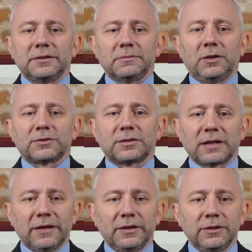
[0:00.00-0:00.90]
the most
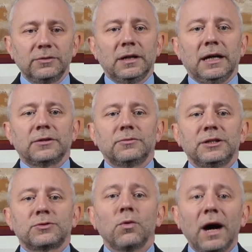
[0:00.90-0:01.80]
revenue and
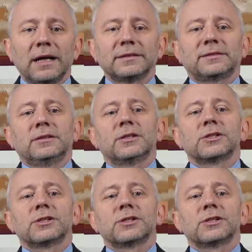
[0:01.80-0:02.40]
which ones